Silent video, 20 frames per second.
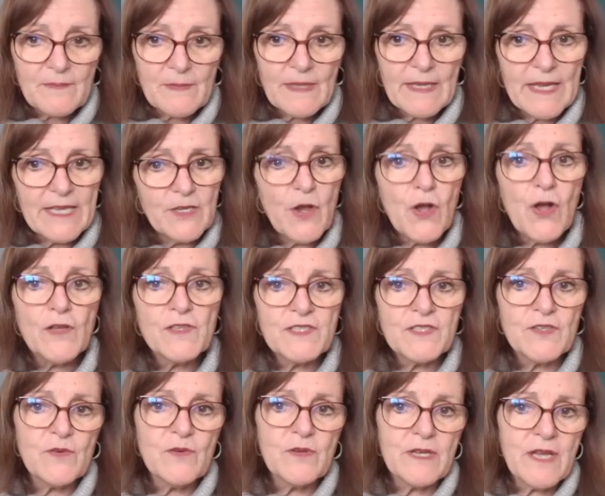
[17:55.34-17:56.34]
and
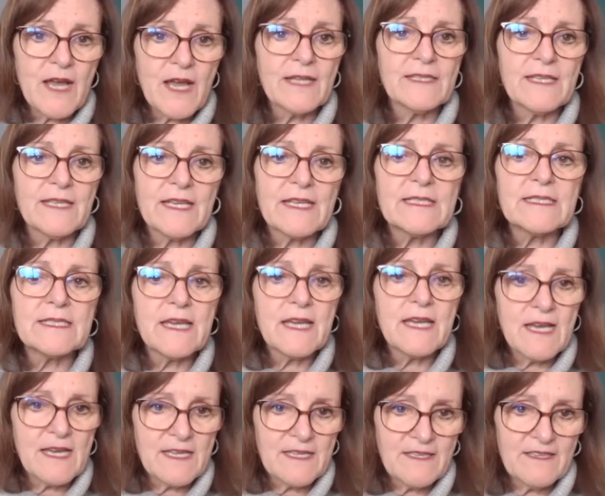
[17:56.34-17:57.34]
also got a
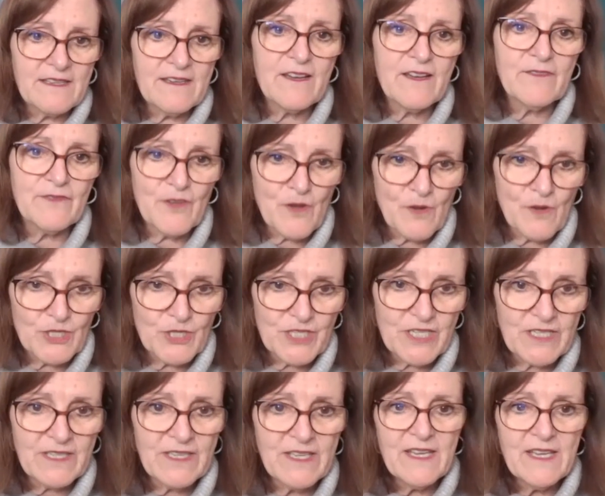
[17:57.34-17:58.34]
ton of
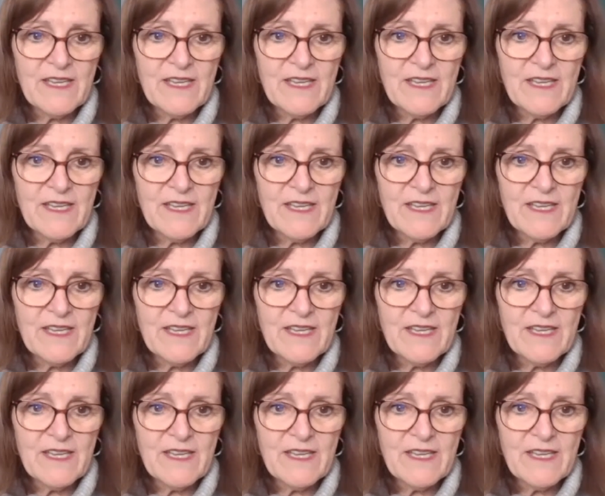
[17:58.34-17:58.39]
coaching.